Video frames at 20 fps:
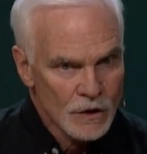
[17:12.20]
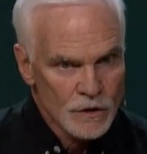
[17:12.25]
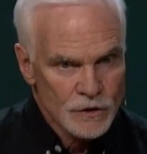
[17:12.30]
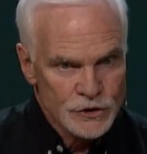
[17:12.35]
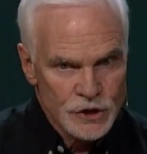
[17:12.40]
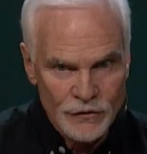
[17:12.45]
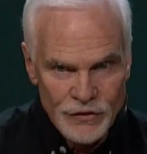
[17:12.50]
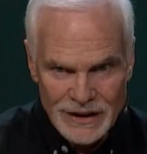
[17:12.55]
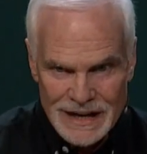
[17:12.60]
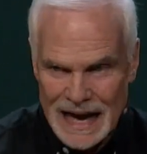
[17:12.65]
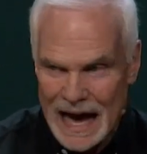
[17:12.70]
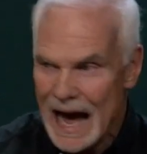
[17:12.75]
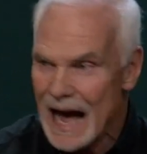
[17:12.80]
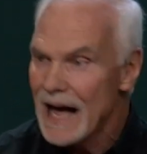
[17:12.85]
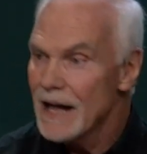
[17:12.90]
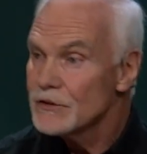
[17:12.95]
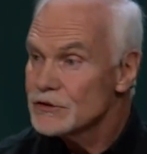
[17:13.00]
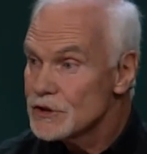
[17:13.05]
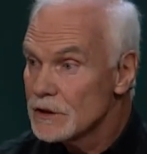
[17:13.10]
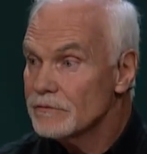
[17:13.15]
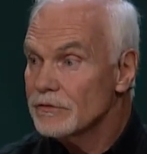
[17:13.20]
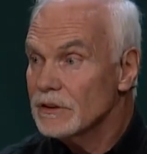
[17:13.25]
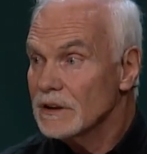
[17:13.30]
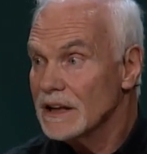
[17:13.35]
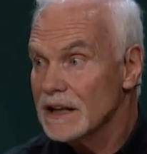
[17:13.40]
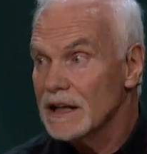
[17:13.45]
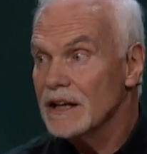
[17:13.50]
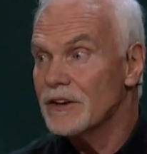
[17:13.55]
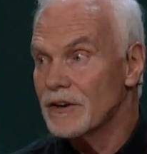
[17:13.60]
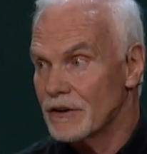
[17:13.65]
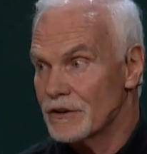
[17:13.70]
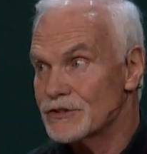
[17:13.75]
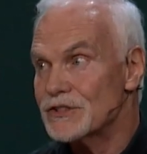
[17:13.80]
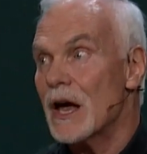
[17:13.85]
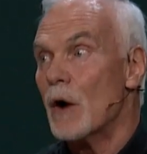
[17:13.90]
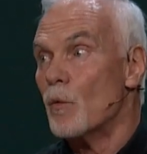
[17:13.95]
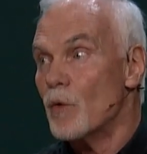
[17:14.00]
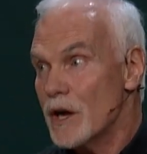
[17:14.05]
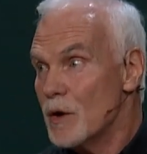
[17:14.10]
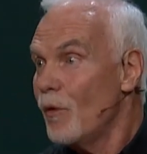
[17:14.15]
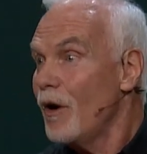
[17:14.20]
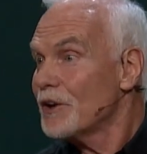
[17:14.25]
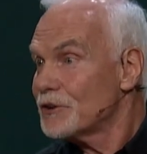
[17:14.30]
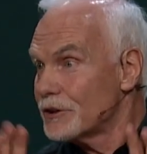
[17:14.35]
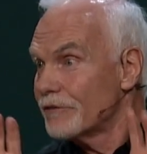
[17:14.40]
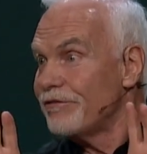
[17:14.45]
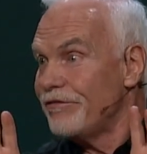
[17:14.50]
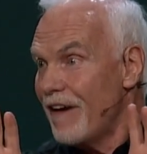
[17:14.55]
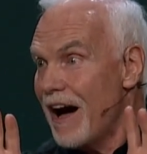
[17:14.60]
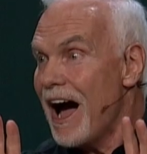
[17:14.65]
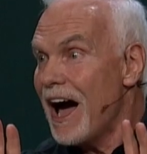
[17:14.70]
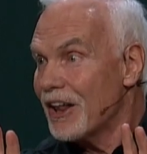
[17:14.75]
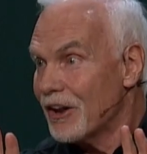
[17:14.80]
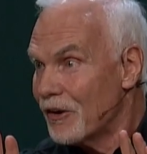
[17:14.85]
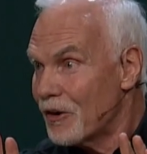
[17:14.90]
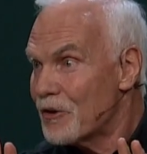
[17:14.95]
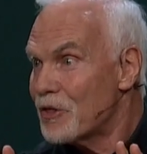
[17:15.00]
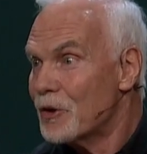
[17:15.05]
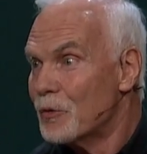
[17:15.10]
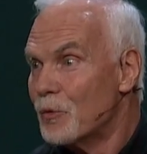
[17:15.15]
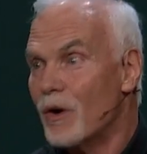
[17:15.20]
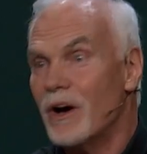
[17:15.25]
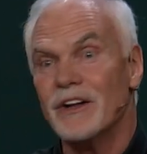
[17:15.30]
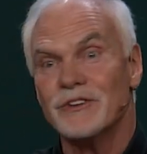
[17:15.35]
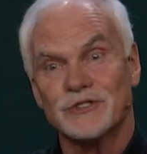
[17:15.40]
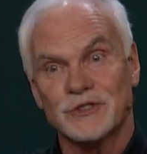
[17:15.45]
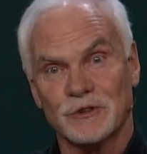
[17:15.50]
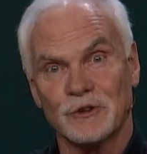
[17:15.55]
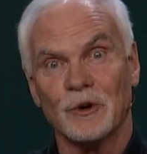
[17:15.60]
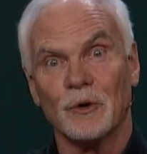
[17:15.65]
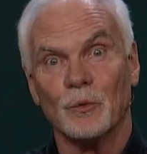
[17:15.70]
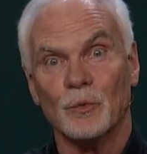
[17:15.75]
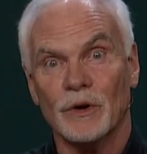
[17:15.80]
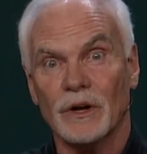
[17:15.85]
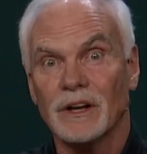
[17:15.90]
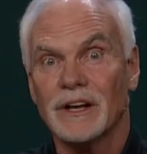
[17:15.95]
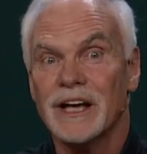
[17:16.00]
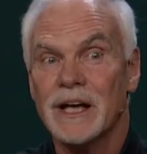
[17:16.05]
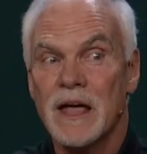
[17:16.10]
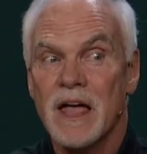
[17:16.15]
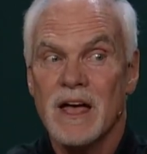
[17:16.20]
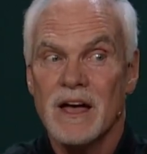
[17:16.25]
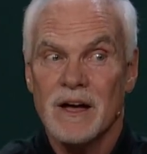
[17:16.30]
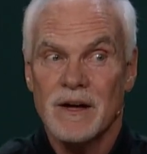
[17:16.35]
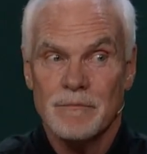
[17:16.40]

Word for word: So, the kinds of leaders that we want to follow are the ones who are really